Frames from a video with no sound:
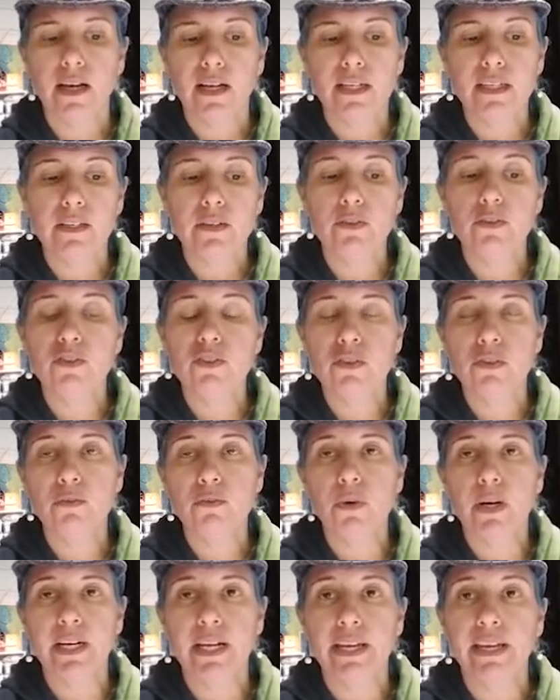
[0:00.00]
you do
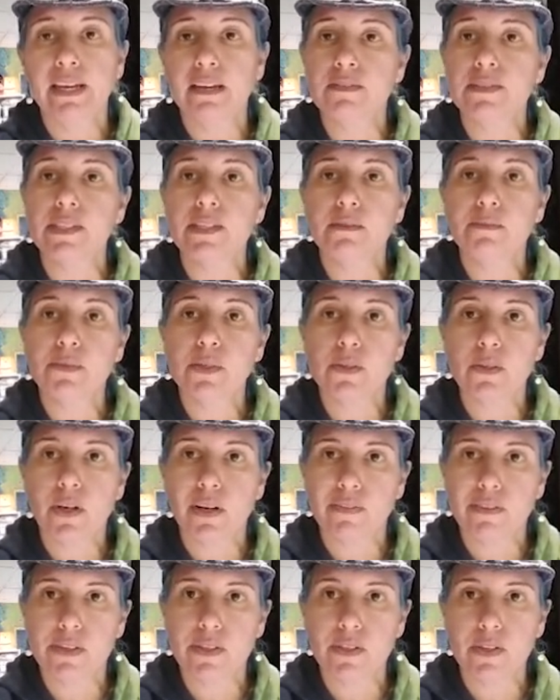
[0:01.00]
want to have some sort of
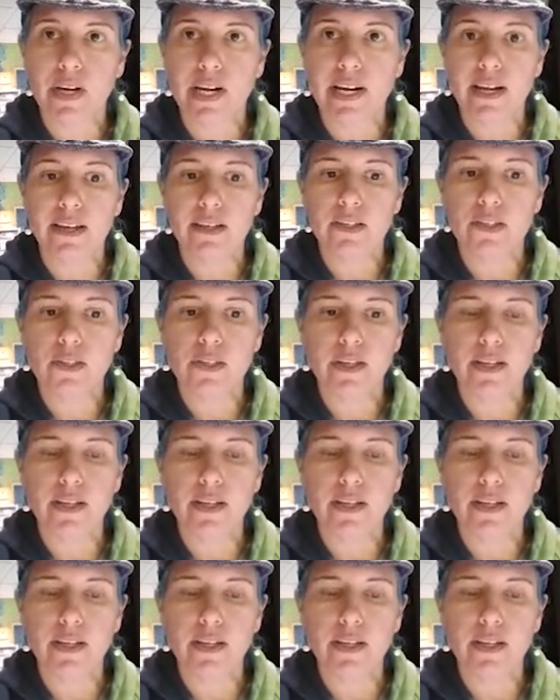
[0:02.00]
a straight edge.